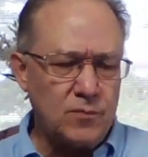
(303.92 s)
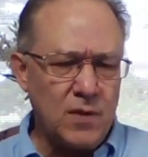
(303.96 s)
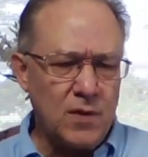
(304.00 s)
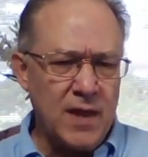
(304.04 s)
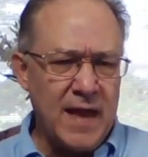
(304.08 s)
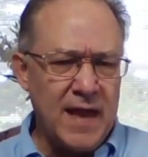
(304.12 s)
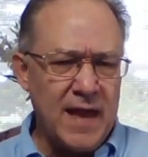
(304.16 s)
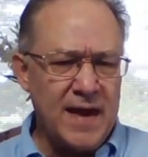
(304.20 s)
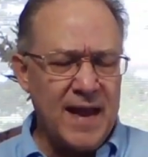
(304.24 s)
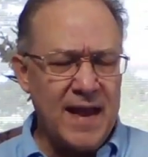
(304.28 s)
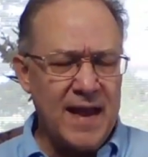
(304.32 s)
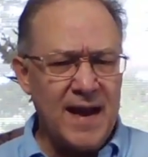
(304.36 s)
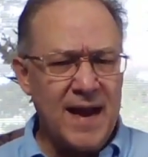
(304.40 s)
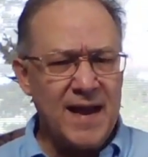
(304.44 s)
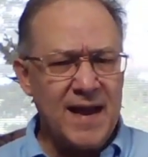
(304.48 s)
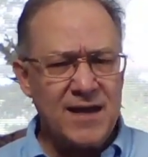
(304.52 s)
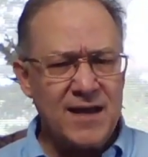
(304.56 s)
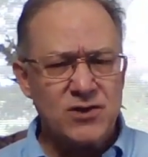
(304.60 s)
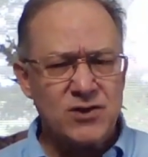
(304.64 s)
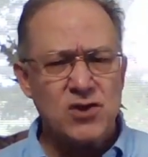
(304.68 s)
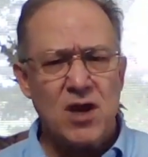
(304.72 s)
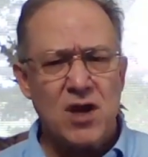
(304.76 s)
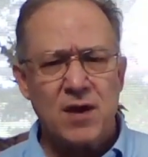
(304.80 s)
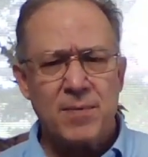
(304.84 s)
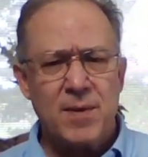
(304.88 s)
And I
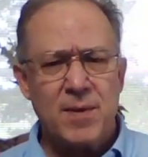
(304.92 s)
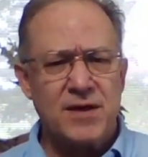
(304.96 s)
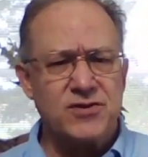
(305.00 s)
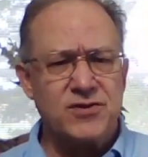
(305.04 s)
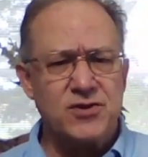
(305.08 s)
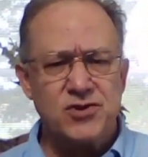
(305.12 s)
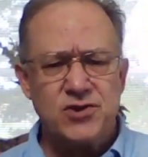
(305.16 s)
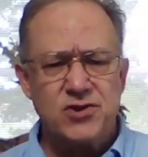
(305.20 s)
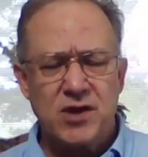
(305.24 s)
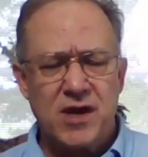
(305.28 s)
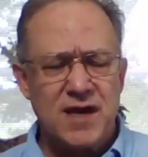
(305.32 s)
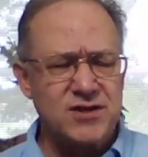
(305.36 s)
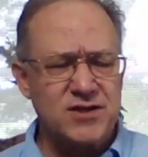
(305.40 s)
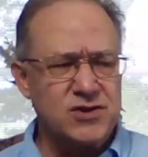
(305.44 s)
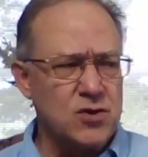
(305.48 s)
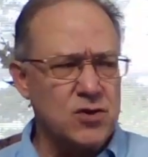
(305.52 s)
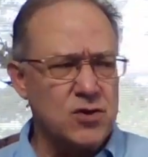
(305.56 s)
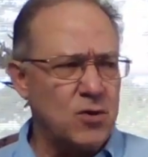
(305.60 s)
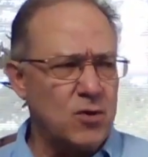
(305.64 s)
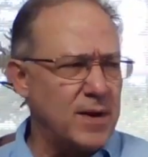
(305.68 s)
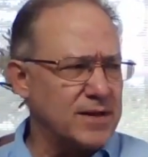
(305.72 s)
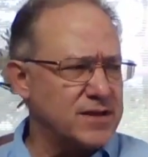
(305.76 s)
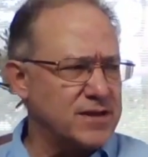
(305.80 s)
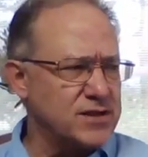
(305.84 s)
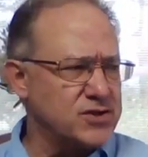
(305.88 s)
can talk about this. You guys know
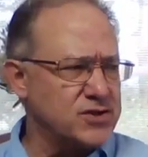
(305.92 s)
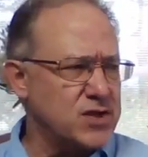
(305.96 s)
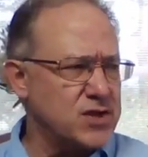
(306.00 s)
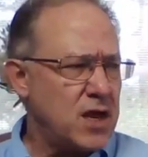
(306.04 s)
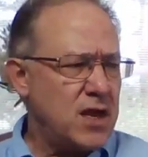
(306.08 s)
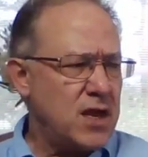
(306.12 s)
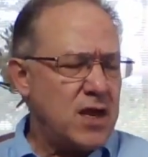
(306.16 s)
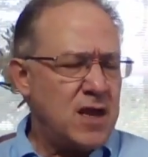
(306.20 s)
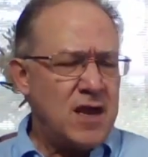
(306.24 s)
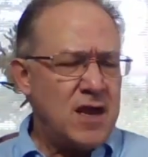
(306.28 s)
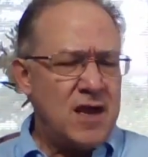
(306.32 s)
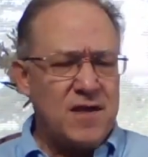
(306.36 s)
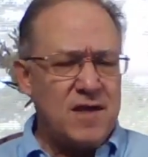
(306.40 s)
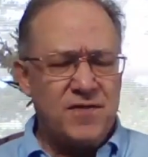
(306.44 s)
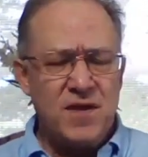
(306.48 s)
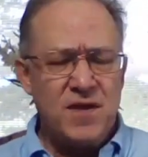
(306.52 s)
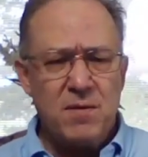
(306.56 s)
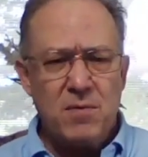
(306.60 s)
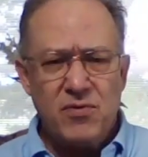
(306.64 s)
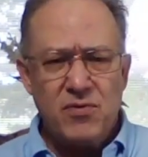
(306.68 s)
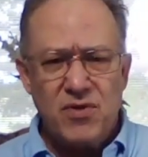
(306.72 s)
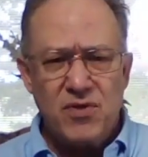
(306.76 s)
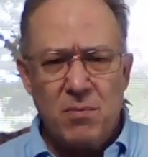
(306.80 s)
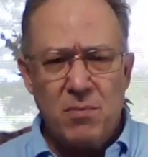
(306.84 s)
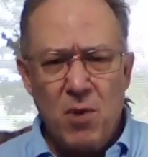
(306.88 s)
about this.
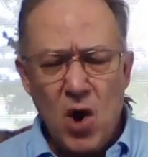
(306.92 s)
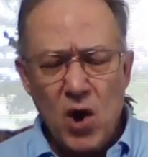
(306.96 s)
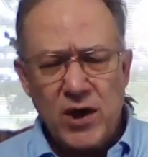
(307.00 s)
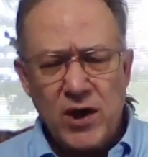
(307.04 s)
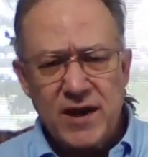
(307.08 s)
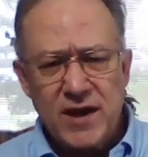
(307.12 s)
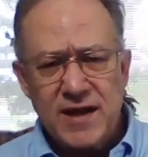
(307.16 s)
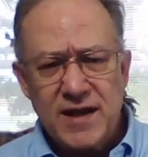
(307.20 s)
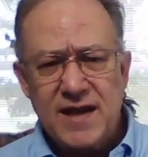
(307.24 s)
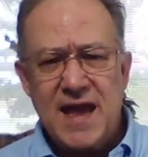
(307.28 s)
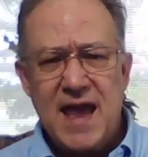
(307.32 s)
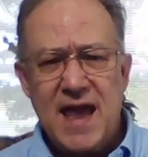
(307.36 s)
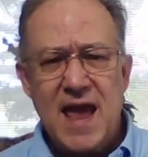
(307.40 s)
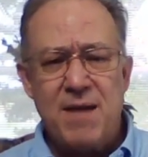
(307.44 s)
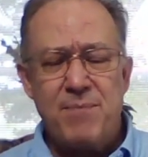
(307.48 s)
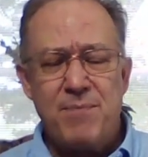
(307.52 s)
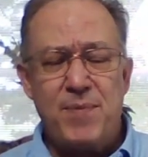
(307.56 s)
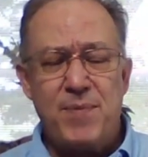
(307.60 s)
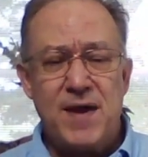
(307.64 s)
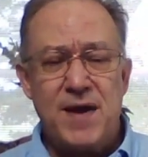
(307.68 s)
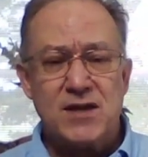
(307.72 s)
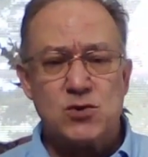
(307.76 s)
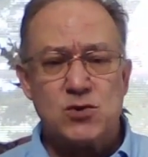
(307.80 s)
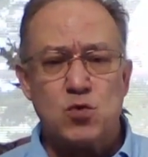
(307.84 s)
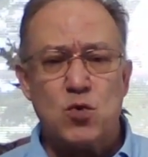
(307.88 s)
The marketing
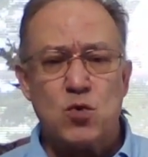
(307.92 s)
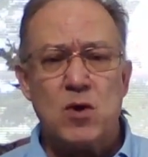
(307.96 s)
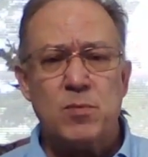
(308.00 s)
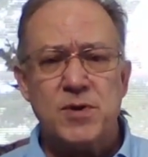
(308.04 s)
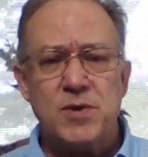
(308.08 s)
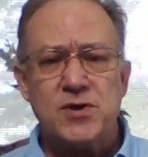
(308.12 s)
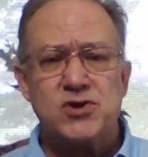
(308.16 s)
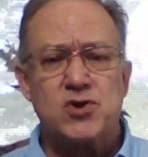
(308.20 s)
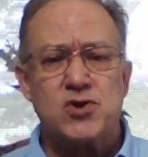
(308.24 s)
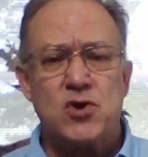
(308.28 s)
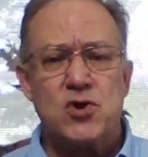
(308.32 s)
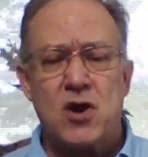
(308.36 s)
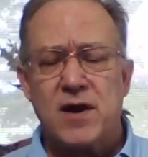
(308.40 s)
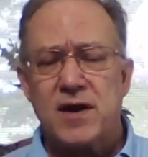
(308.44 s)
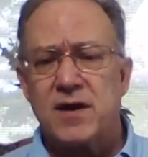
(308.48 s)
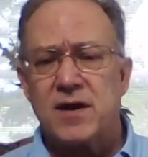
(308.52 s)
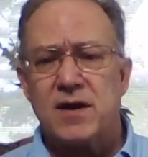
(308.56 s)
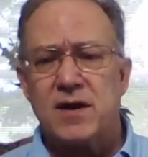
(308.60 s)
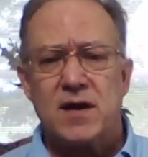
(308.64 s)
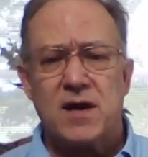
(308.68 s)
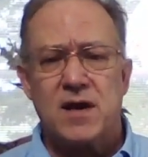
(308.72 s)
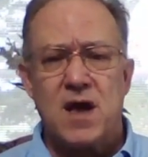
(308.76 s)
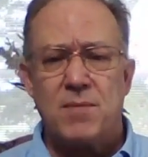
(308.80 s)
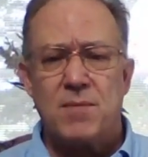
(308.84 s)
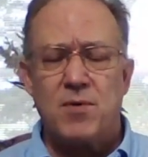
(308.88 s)
campaigns will be starting
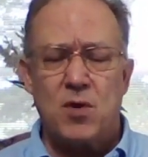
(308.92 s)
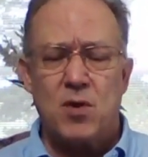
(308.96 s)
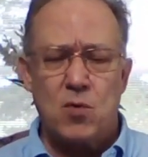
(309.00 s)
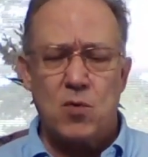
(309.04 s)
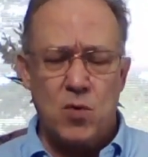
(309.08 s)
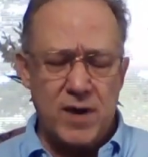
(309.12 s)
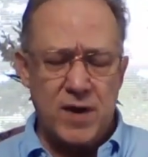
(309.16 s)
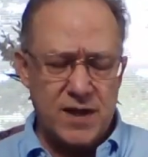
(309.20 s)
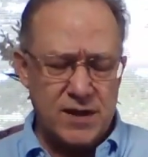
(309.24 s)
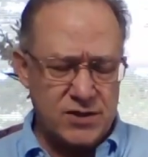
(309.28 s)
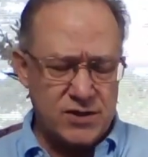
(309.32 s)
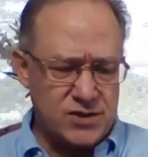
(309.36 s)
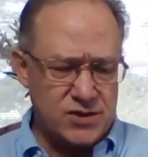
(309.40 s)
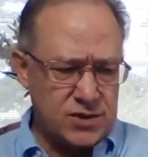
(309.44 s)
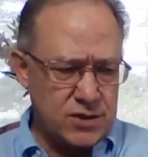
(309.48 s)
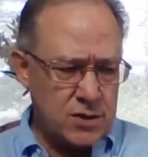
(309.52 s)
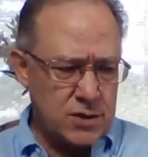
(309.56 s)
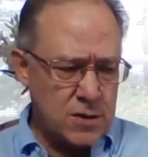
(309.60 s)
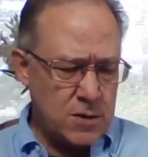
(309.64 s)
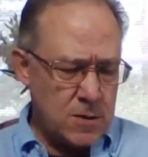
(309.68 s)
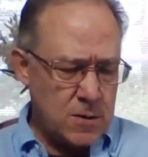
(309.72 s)
in a couple of weeks.